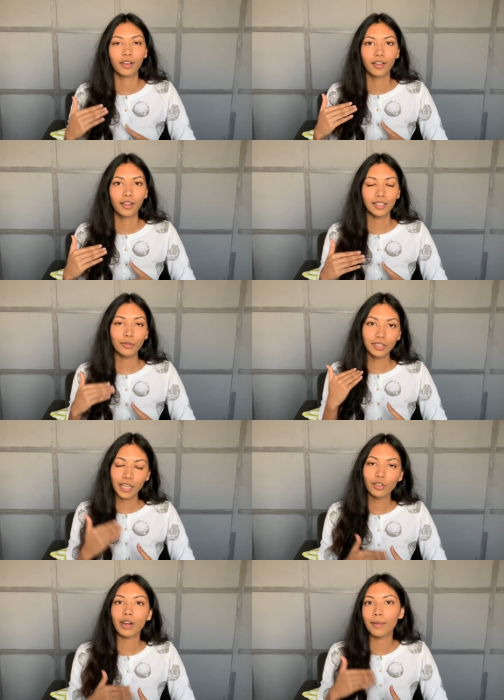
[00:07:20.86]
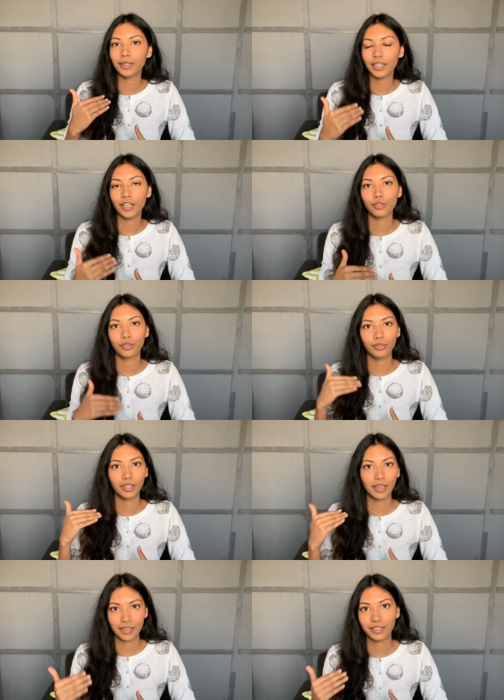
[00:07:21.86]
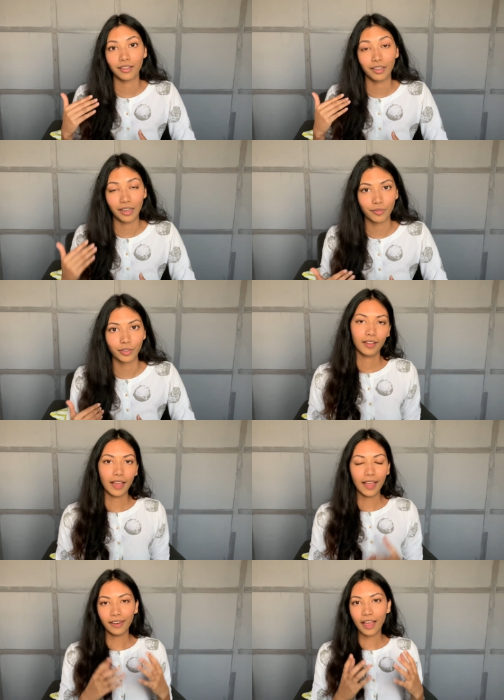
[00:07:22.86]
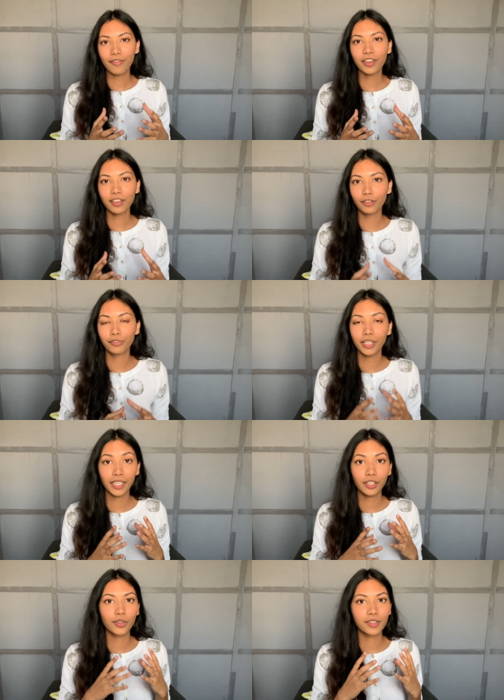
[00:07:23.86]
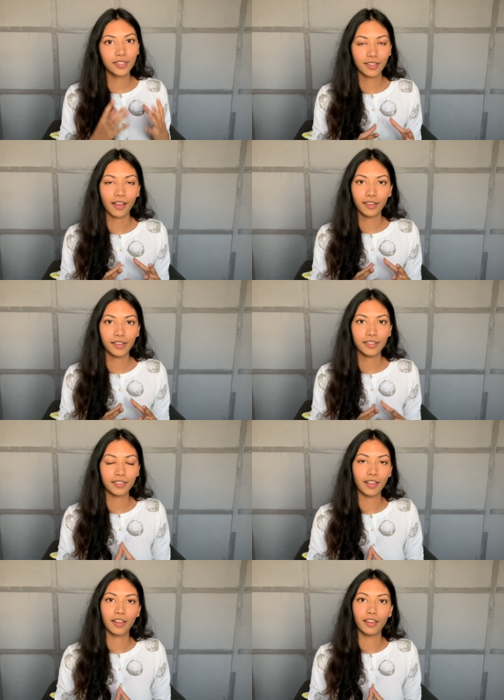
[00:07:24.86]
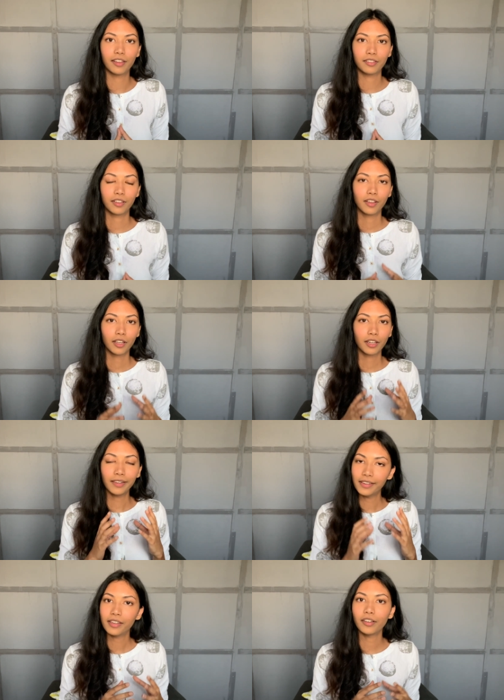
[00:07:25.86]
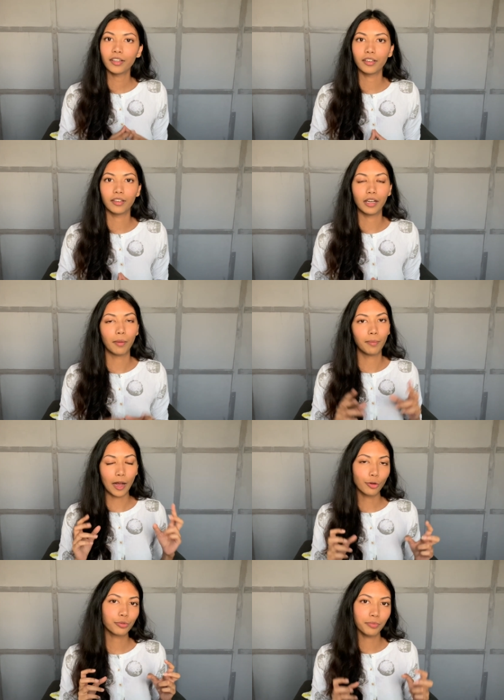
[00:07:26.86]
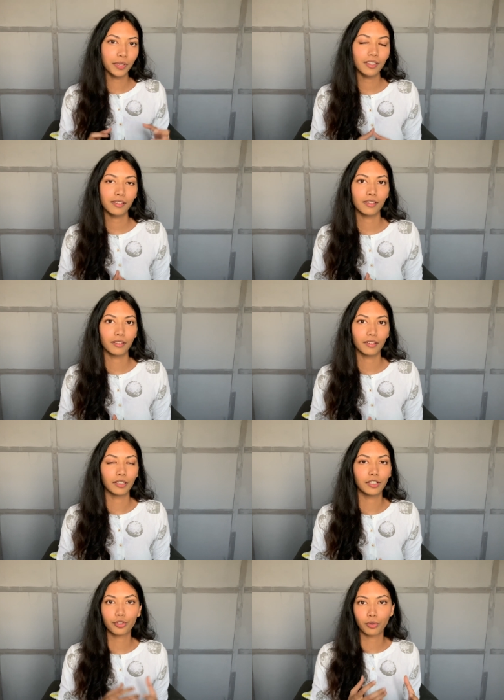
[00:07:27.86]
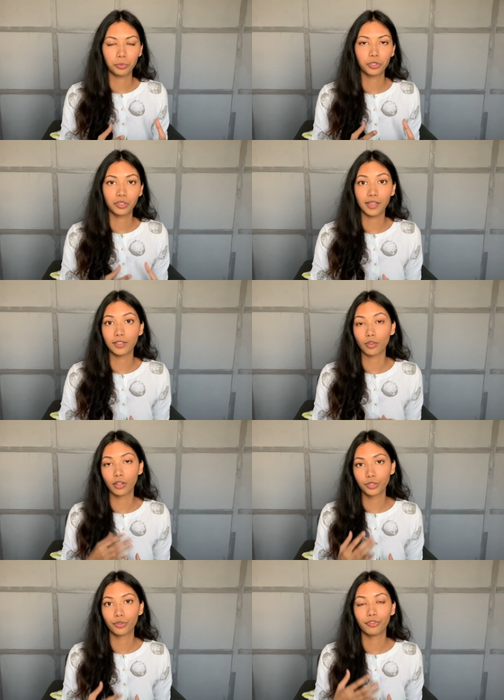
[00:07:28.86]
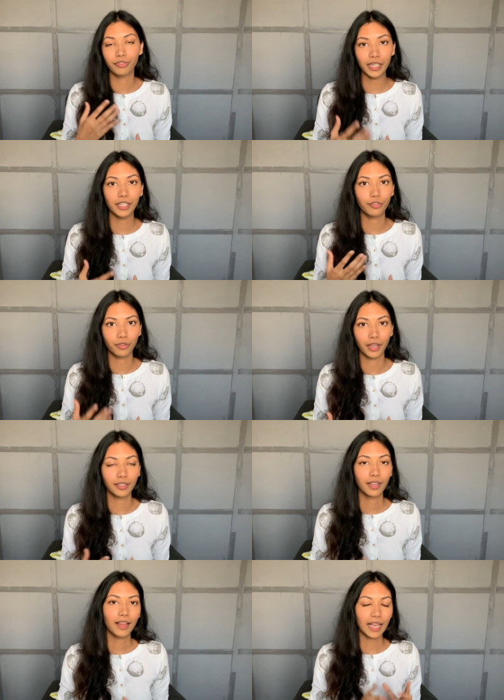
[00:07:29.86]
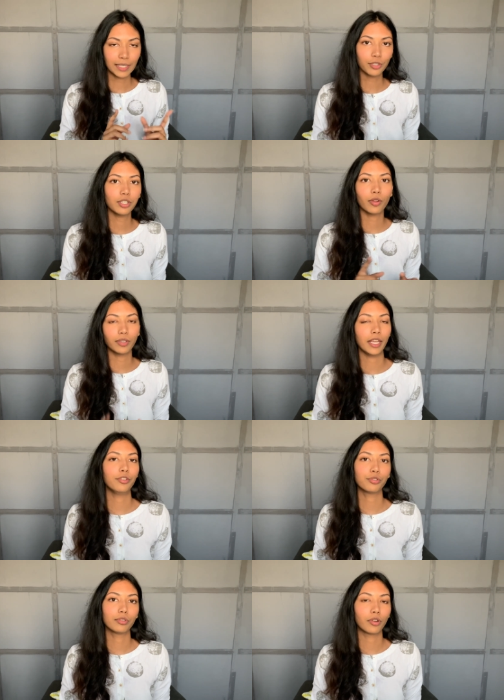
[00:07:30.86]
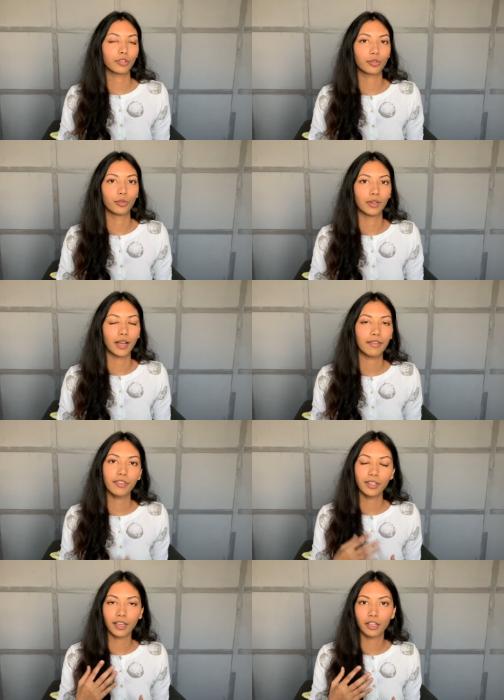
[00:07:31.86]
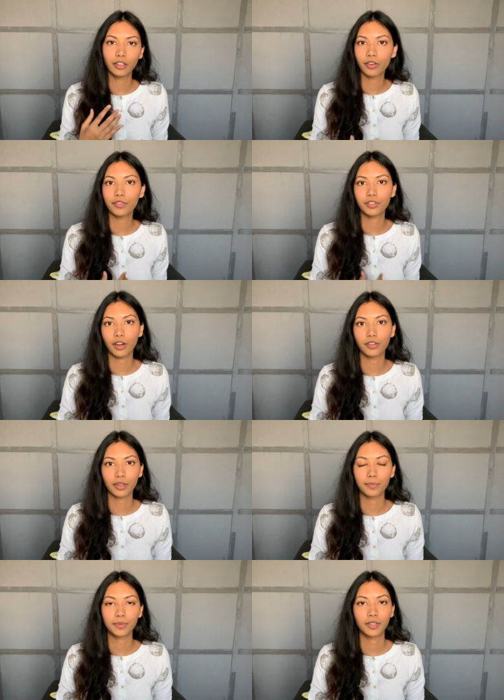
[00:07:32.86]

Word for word: that will take your application to the next level. And having a really concise and clear about me a uh, description is also really great, especially on angel.co. I feel like a lot of startups